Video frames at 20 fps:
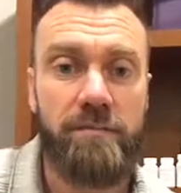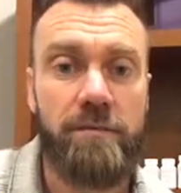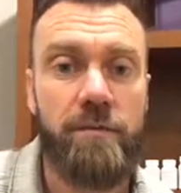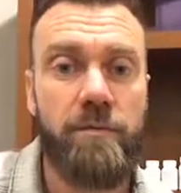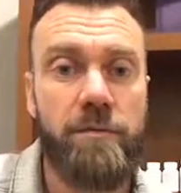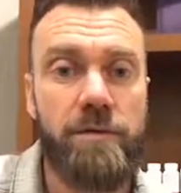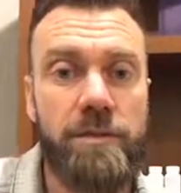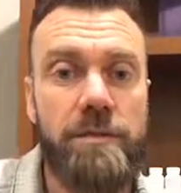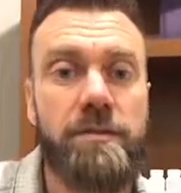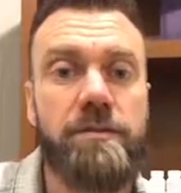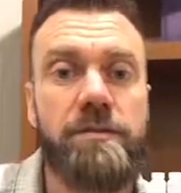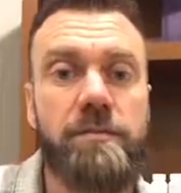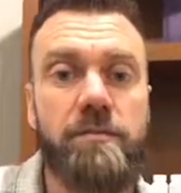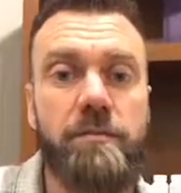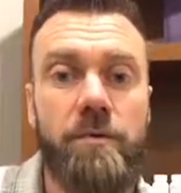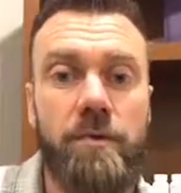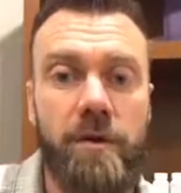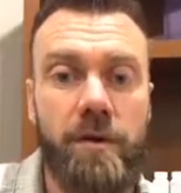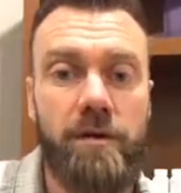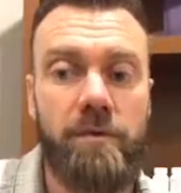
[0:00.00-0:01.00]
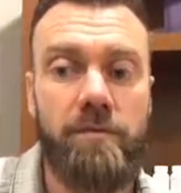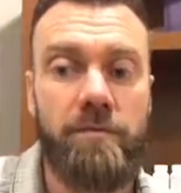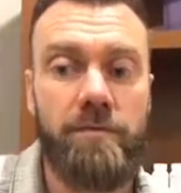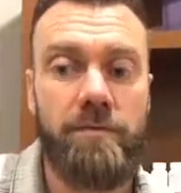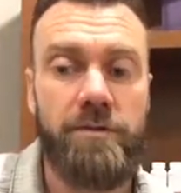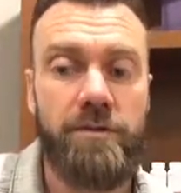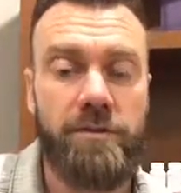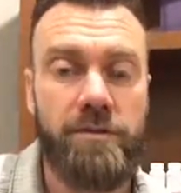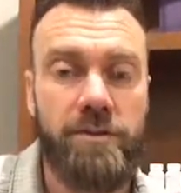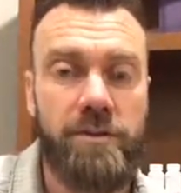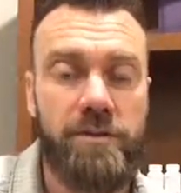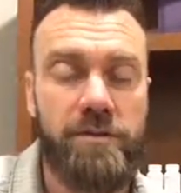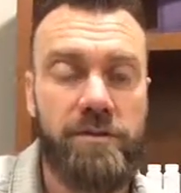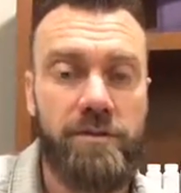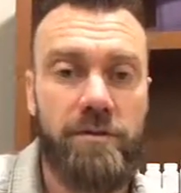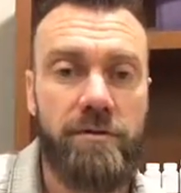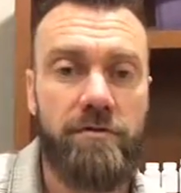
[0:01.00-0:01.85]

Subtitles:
But we need some more help than just